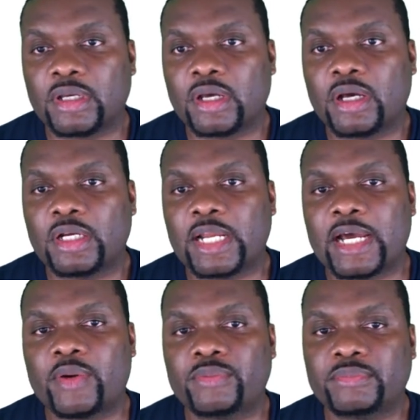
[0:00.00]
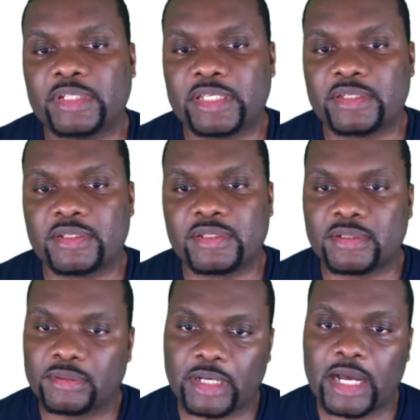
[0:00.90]
Now this,
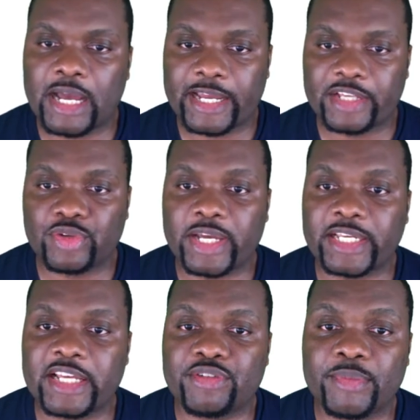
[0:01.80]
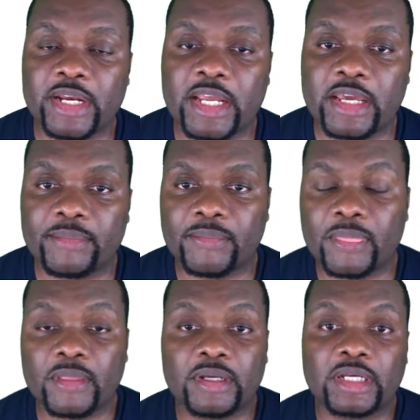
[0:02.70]
I guess you can guess from the name,
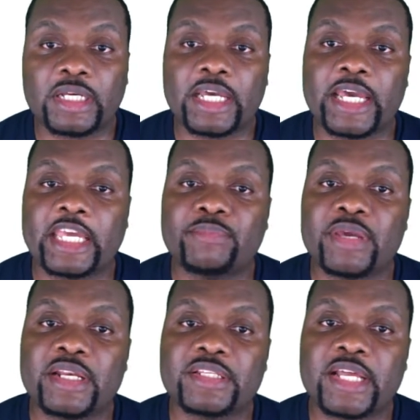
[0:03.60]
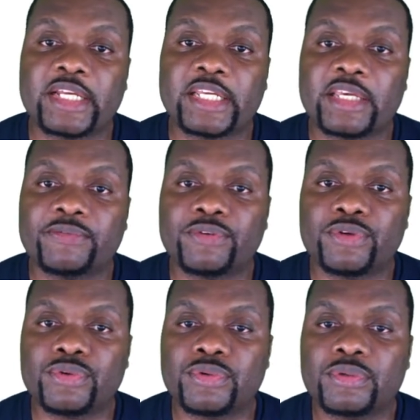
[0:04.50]
it means that if
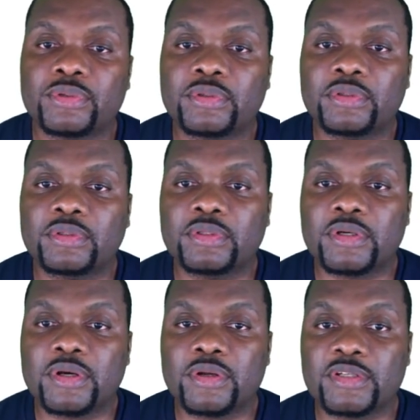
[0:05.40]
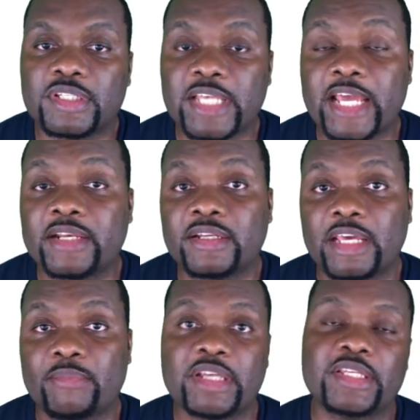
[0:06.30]
you send a
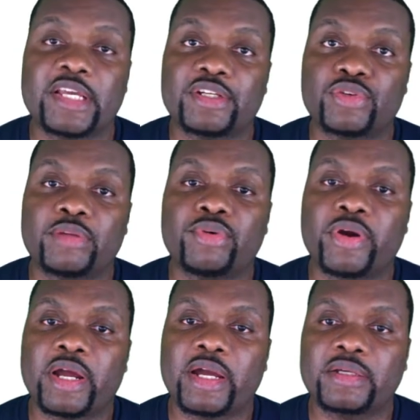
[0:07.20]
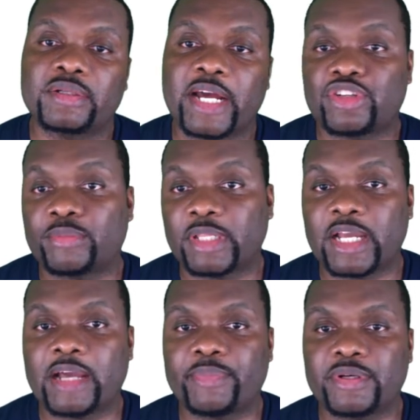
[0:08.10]
message to the broker and something
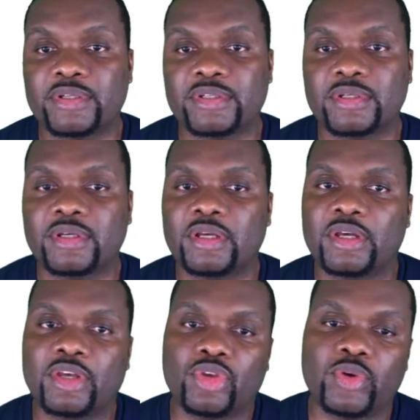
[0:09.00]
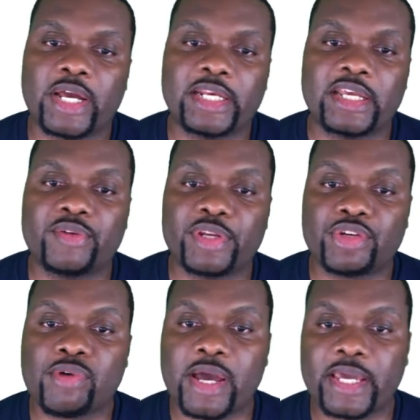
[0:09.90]
happens, you can then
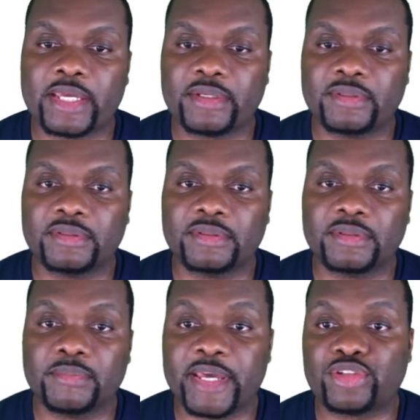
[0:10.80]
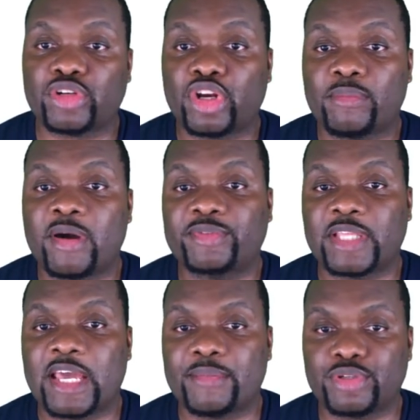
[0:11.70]
retry based on the number of
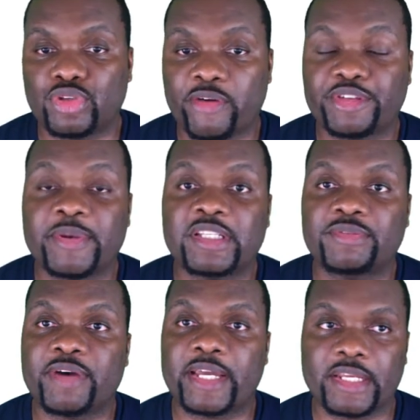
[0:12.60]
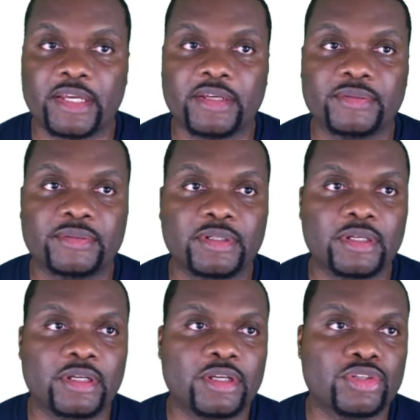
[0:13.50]
times you have specified here.
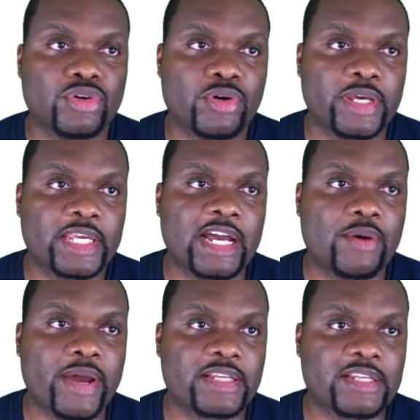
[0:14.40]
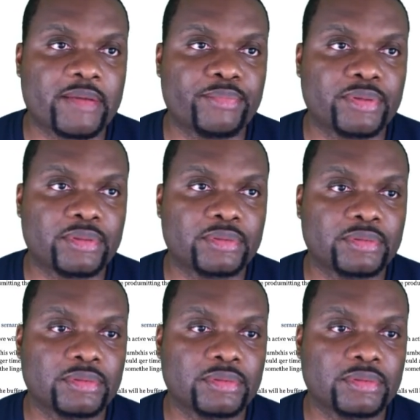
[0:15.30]
So in our example,